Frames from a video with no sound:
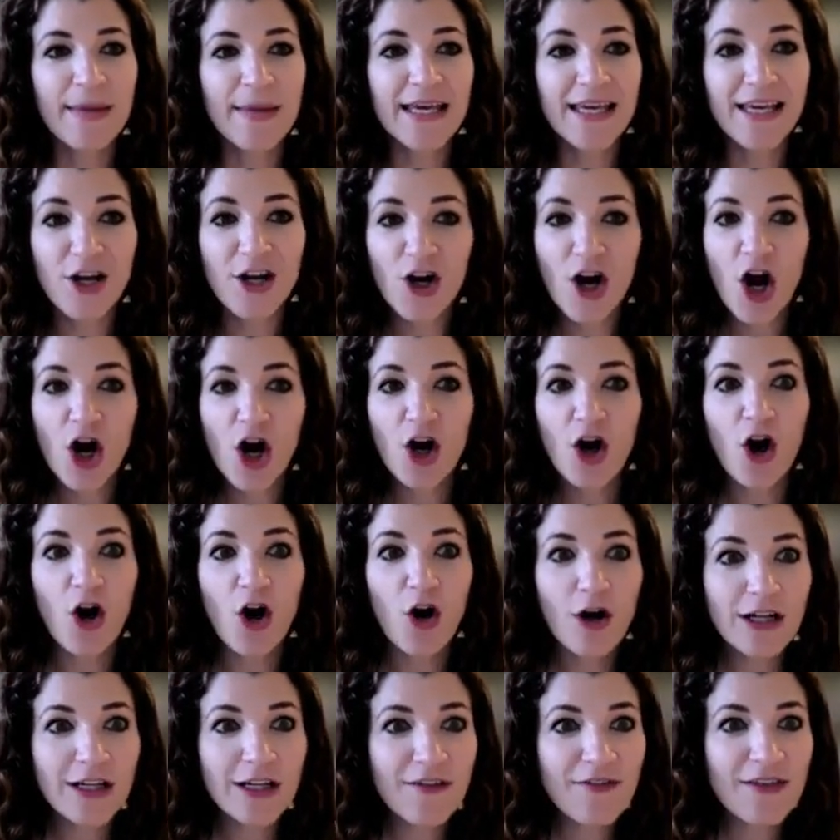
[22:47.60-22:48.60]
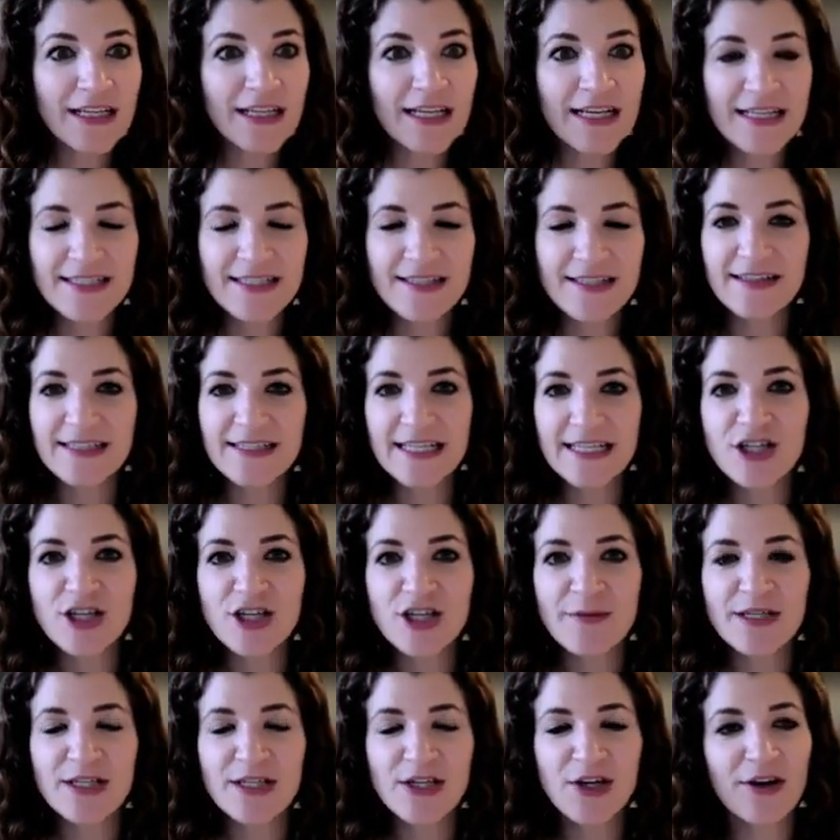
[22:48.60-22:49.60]
Here are all of the links to the
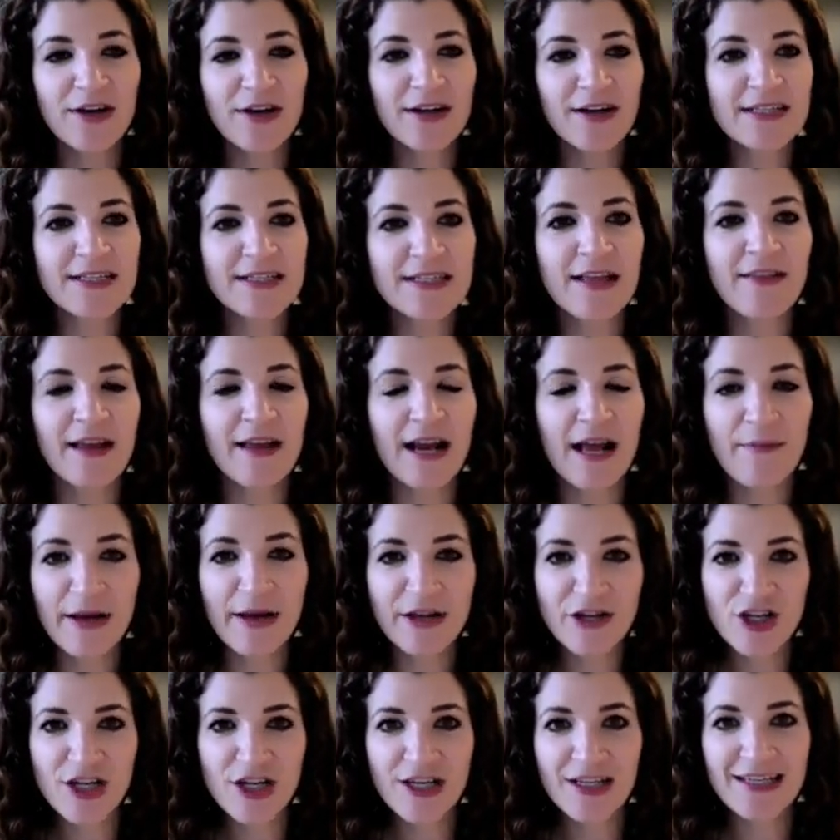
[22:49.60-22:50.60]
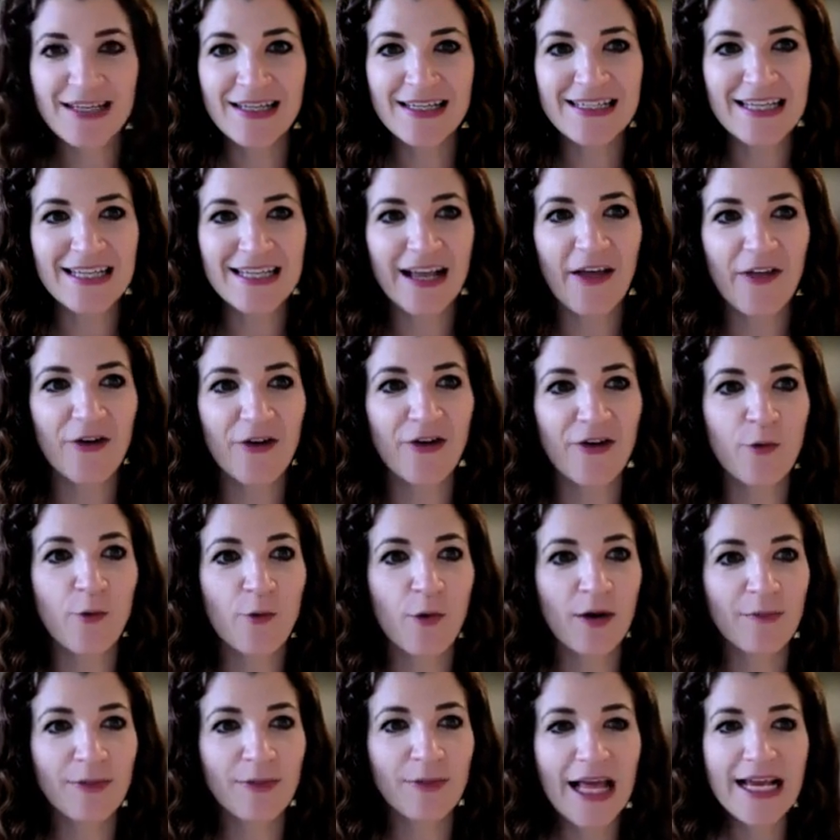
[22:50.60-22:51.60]
teaching materials that I mentioned together in
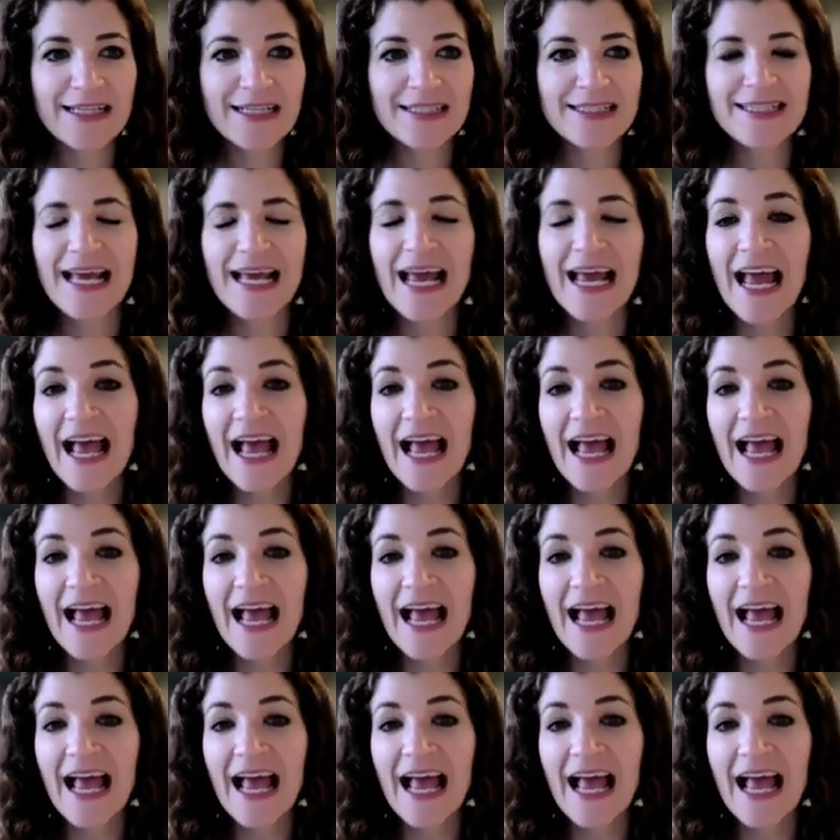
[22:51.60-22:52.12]
one place.